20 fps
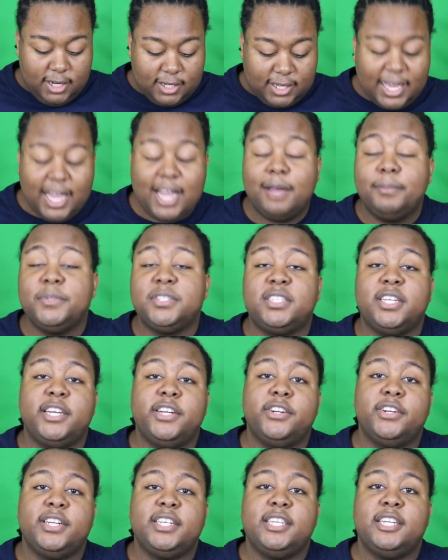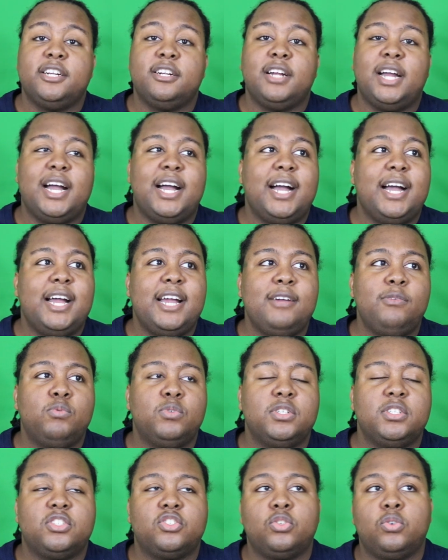Commentator of the year. I
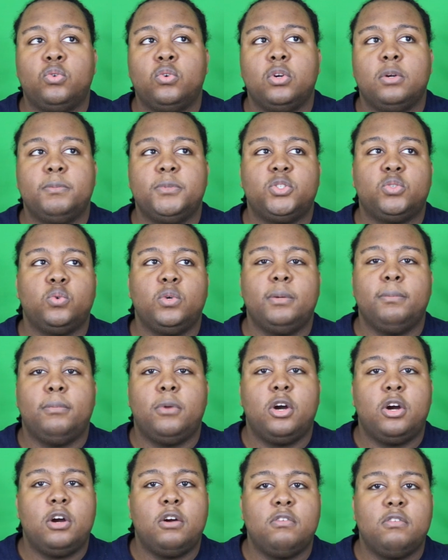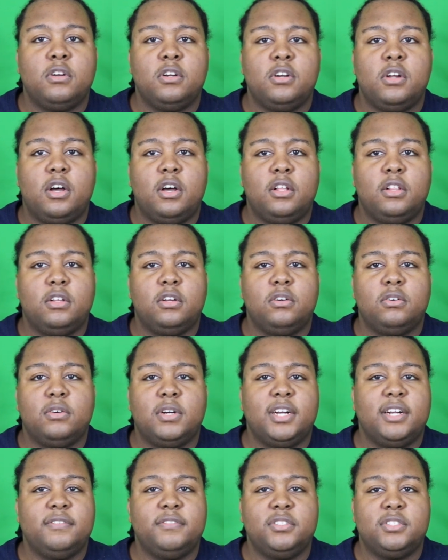was torn between Mauro Ranallo,
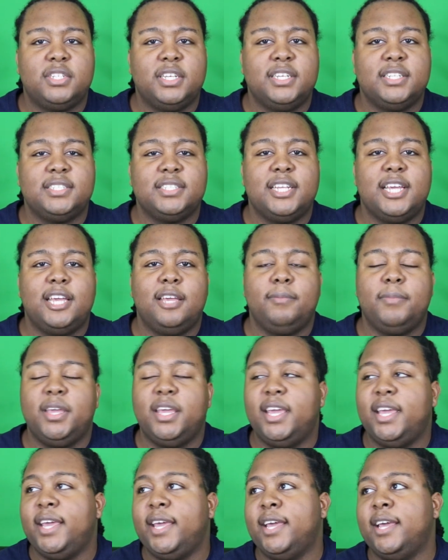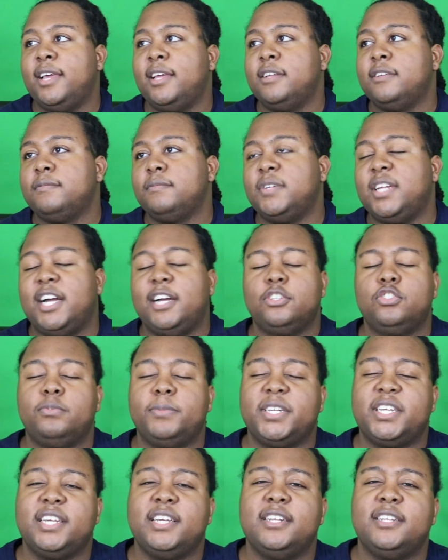however you say his name, and Nigel
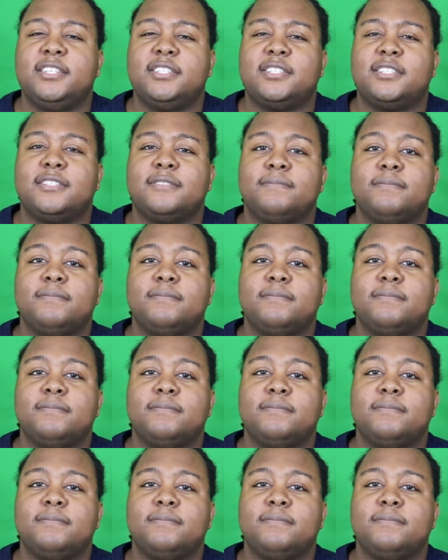McGuinness.